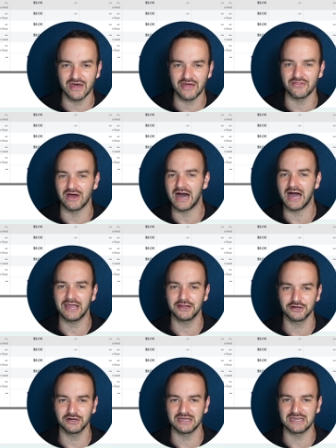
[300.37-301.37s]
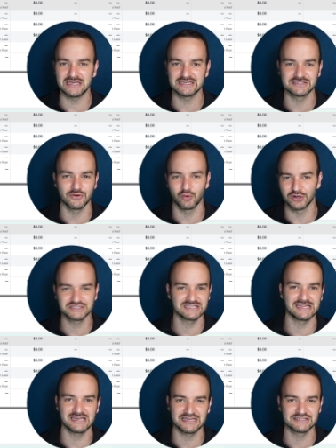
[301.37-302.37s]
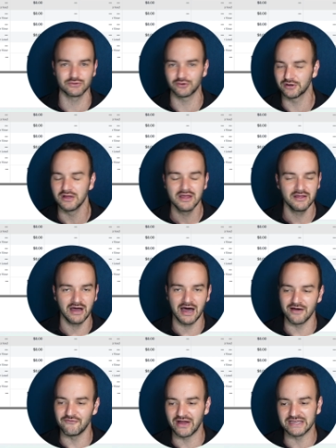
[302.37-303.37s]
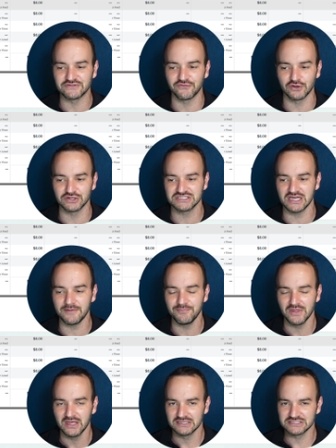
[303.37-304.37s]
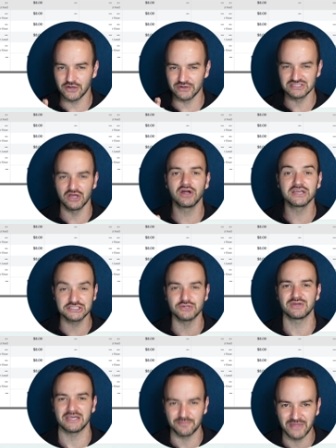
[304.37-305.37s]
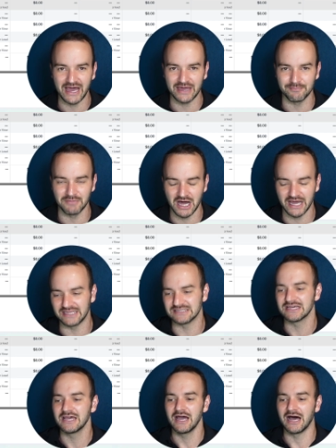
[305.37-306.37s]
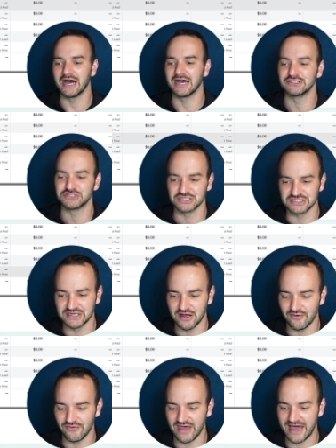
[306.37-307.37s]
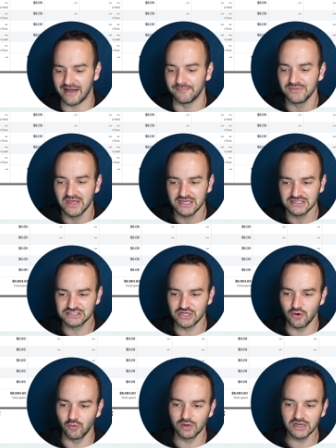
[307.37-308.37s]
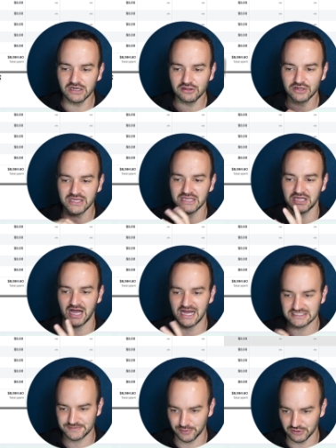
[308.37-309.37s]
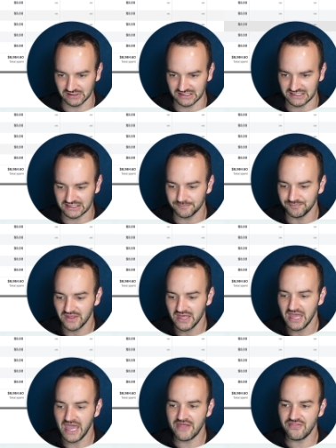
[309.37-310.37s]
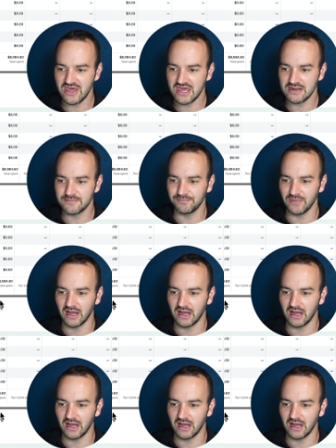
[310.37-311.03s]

that the higher it is, the worse that it is or uh, vice versa. So as long as you keep that in mind, uh, just know that. So we're going to look at cost per lead and then